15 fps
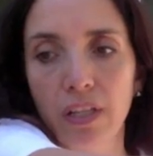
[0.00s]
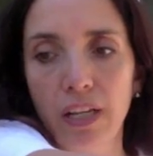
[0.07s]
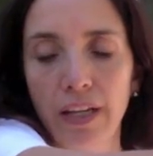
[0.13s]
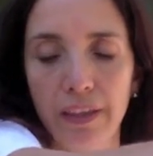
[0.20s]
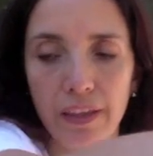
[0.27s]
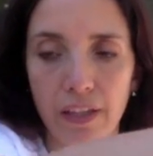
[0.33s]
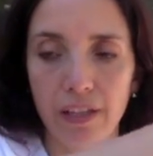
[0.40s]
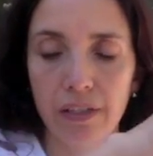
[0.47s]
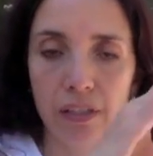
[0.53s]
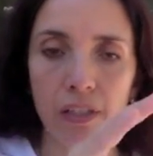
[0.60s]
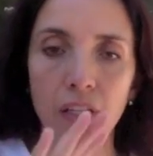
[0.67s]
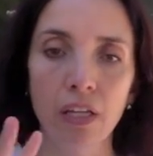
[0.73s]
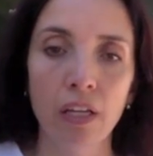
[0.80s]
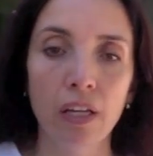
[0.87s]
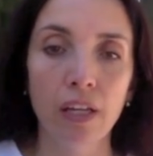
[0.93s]
like that.
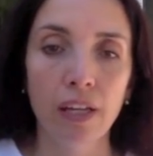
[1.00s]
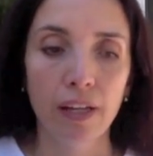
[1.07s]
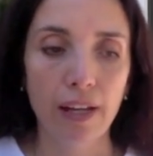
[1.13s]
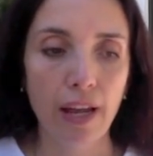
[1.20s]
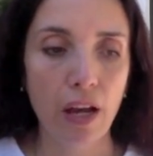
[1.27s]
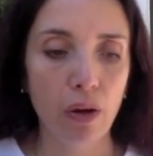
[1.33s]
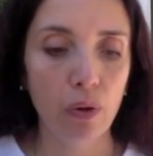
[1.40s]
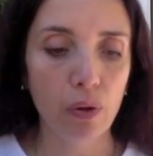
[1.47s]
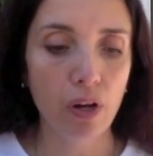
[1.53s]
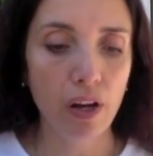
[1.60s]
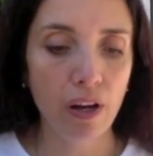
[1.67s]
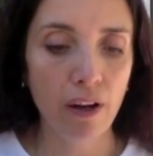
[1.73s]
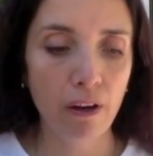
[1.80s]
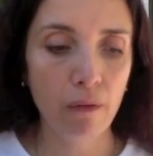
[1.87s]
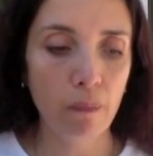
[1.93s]
Now,
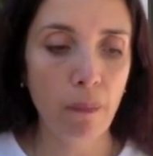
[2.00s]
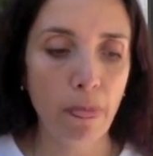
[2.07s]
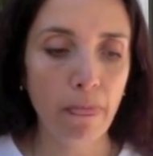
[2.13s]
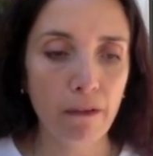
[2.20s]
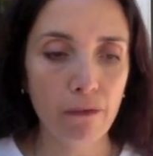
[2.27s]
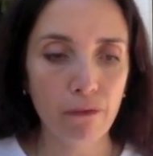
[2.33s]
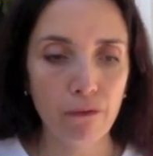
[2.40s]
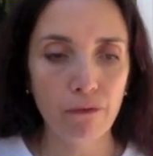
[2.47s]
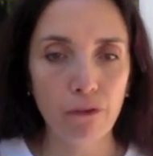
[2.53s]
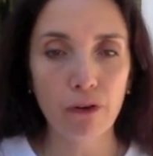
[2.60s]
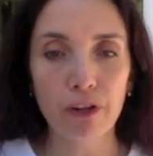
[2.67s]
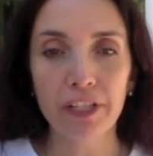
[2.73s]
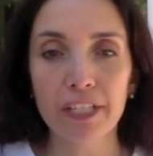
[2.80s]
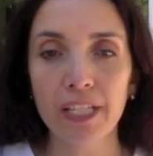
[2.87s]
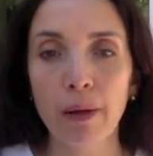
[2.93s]
um,
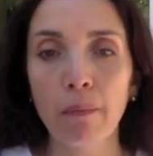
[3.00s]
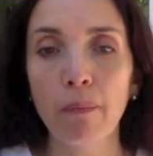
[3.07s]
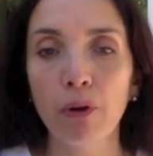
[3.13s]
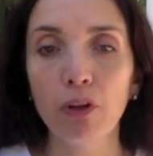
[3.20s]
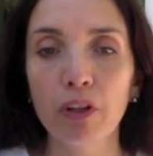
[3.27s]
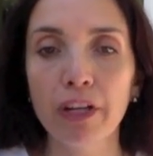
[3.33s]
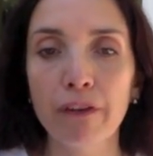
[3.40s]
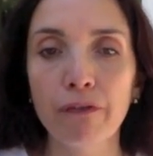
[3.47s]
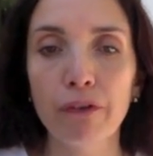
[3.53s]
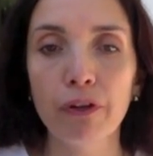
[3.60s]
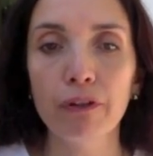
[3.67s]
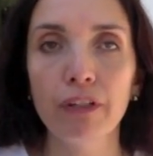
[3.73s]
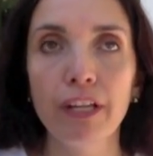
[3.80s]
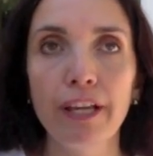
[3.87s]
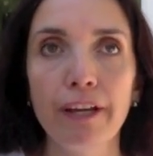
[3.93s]
for example, if
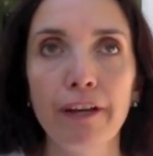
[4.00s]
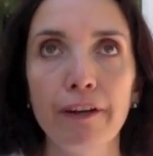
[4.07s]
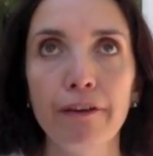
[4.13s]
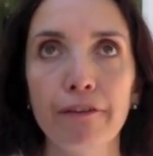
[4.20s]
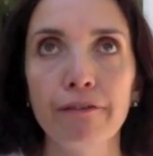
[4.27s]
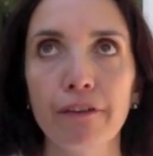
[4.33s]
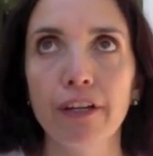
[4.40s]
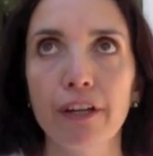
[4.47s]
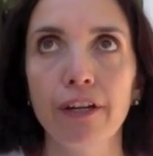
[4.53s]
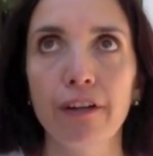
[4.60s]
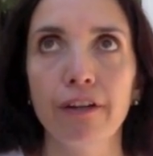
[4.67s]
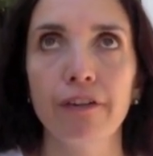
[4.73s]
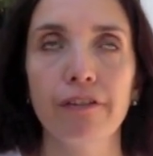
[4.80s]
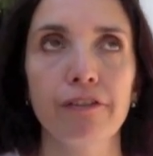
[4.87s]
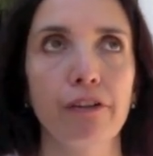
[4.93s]
you live,
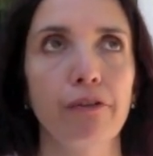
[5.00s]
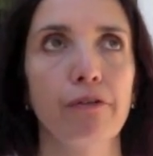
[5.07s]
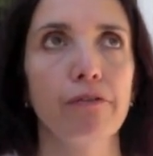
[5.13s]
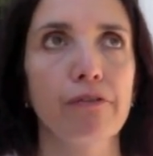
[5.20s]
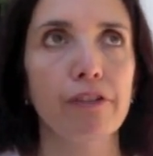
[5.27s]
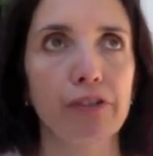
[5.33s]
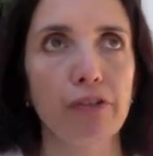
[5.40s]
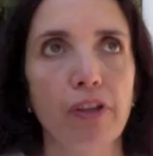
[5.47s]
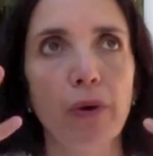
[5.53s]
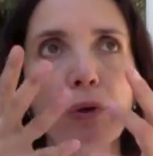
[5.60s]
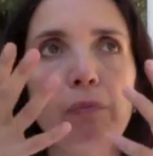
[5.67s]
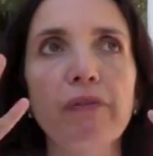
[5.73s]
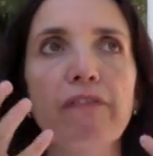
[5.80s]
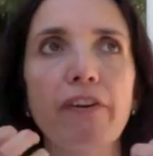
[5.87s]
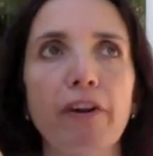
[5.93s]
uh, so, so that
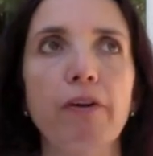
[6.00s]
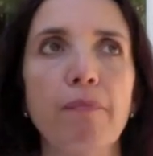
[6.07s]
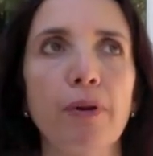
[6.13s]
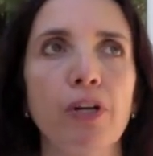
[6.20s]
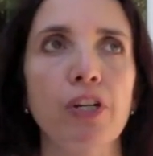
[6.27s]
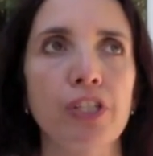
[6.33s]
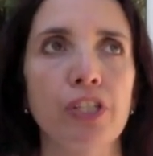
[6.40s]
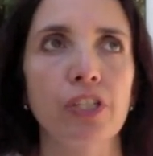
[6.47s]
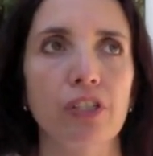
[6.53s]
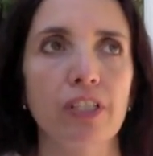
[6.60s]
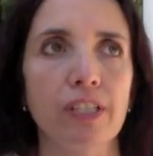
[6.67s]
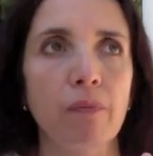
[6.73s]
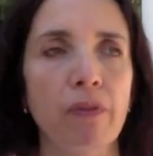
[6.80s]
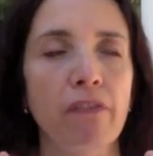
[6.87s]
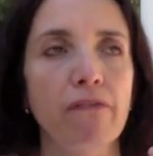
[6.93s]
would be very personal,
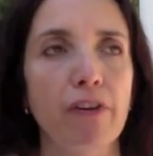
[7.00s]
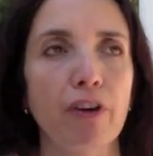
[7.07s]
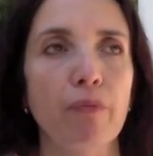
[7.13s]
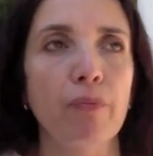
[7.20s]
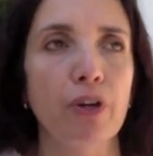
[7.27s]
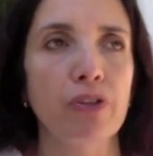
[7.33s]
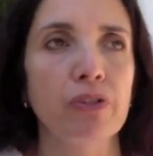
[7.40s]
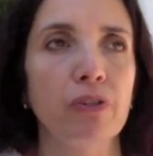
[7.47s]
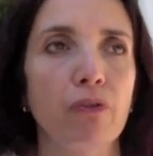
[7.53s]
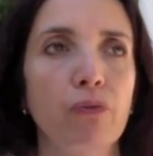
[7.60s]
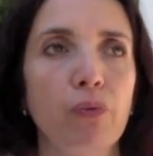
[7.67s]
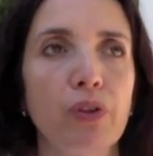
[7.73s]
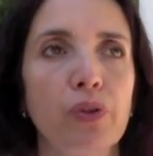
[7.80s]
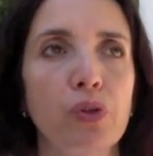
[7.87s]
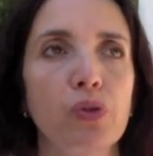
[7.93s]
something very personal
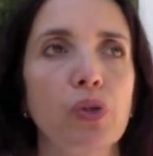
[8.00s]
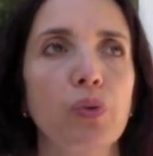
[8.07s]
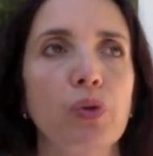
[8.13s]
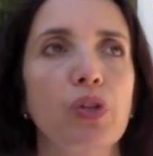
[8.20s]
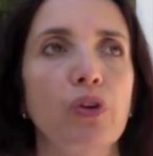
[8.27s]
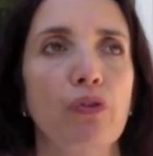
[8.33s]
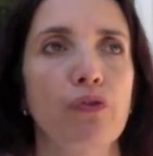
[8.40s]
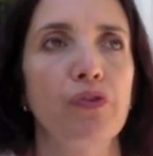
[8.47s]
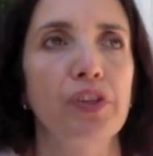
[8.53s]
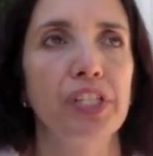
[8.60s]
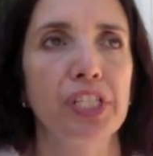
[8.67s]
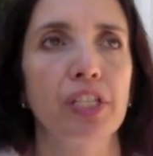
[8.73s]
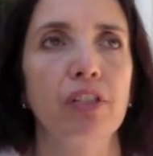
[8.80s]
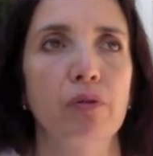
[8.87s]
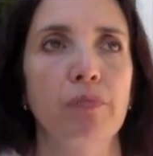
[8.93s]
with, to do with your
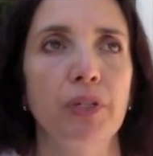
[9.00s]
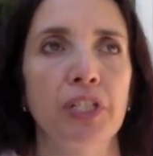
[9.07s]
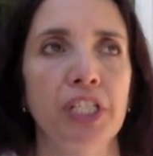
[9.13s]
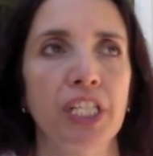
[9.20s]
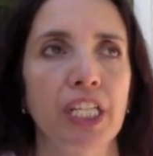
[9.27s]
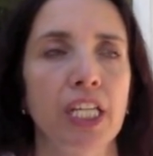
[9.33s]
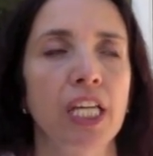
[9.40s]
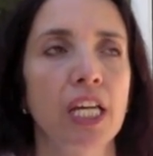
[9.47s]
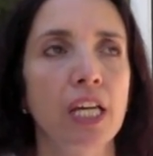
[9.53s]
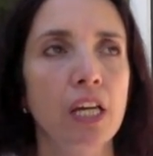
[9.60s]
physical body.